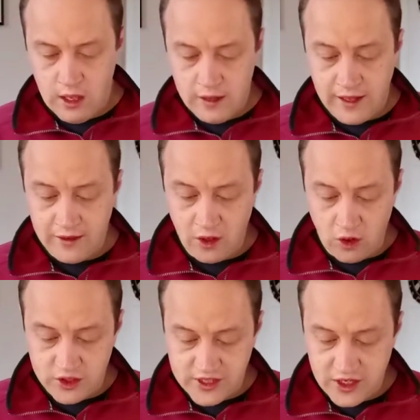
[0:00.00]
Then the
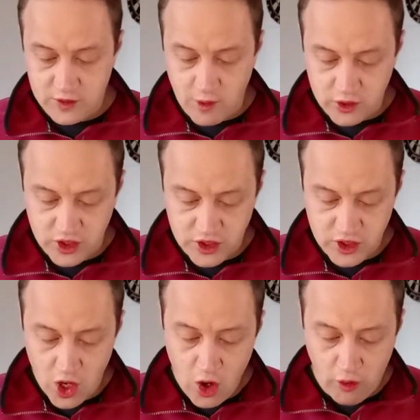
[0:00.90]
Lord said to Moses,
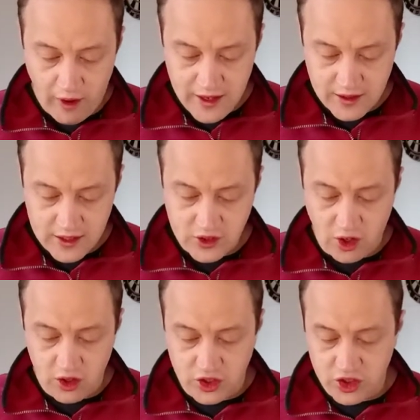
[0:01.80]
Write this
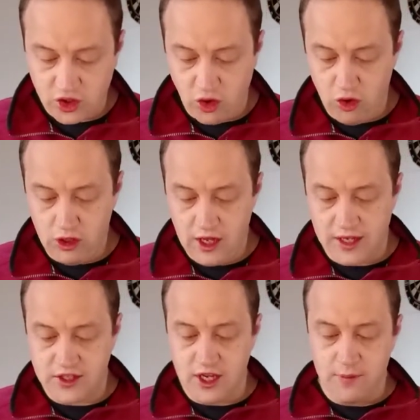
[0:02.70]
on a scroll
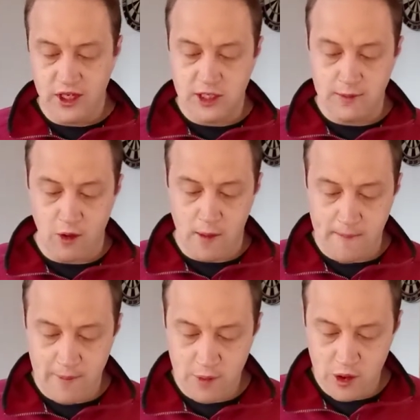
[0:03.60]
as something to be
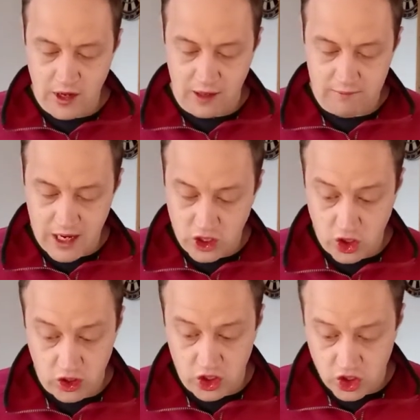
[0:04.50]
remembered, and make
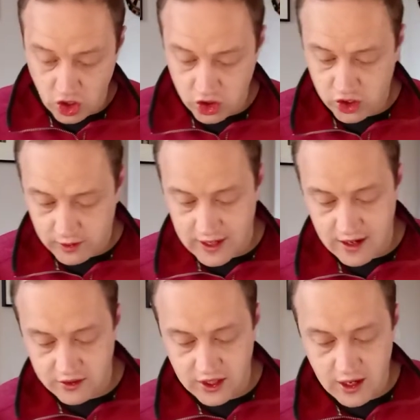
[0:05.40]
sure that Joshua
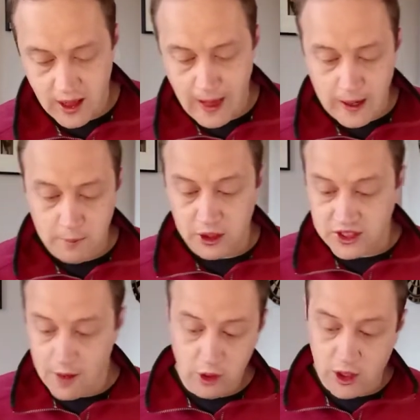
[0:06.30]
hears it, because
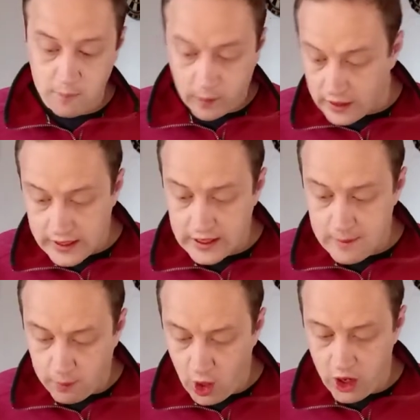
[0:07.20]
I will completely
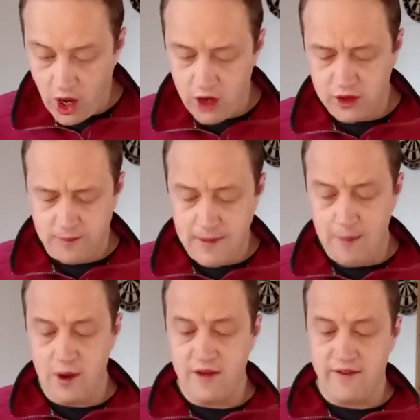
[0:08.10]
blot out the
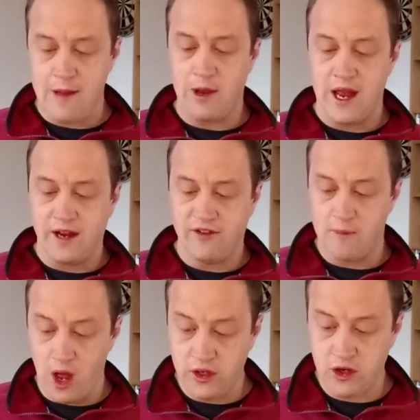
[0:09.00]
memory of Amalek from
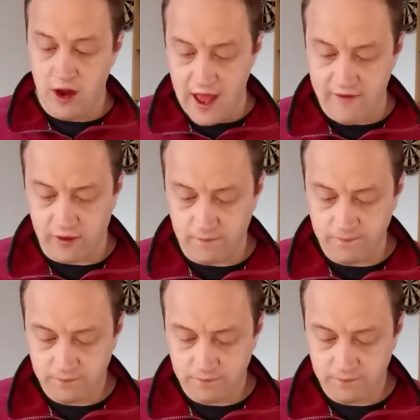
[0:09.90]
under heaven.